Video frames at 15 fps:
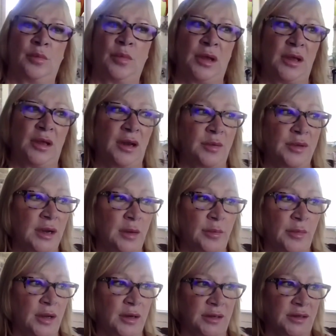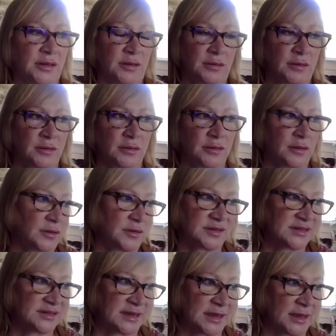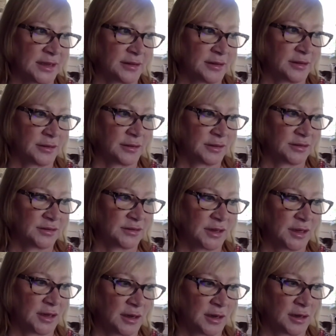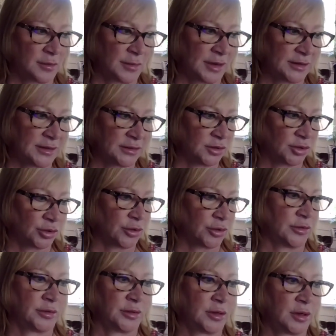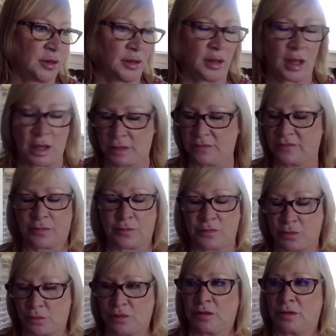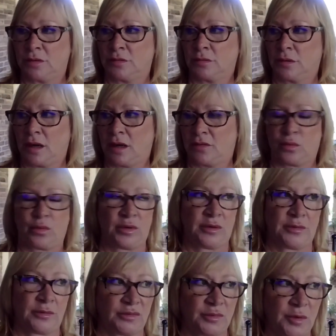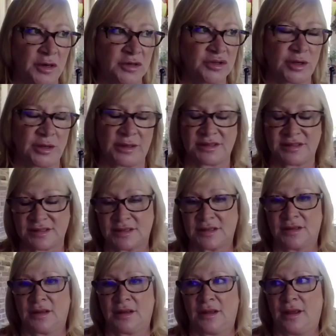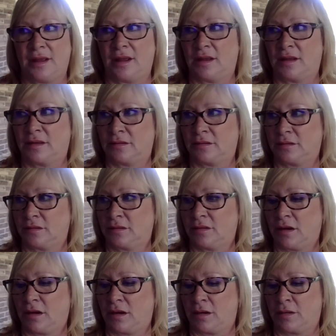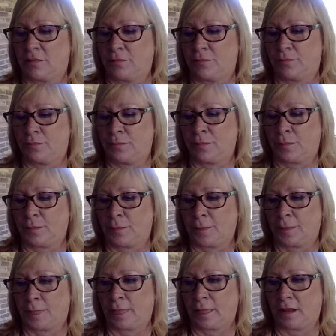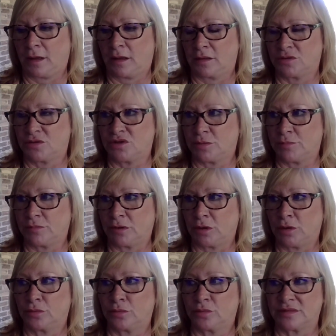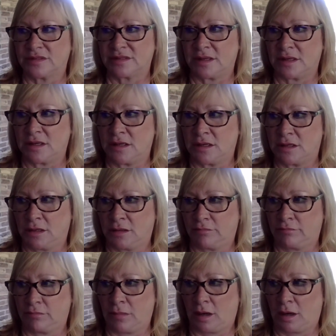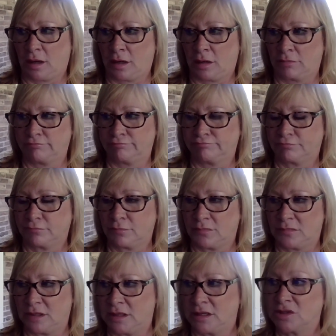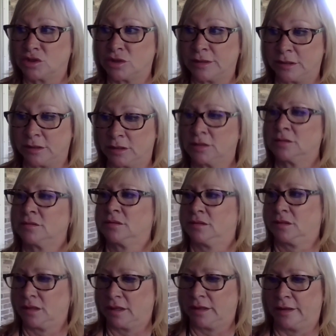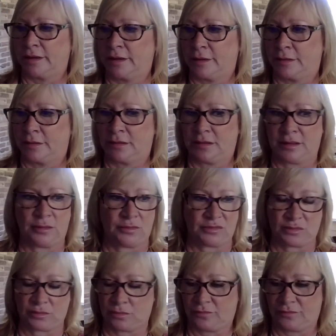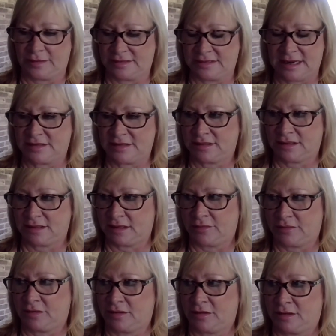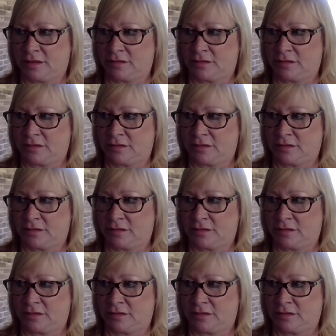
But I mean, I'm not gonna say that I didn't learn a lot from doing either one of those projects. And Jim Malone was the engineer, and he was fantastic at everything.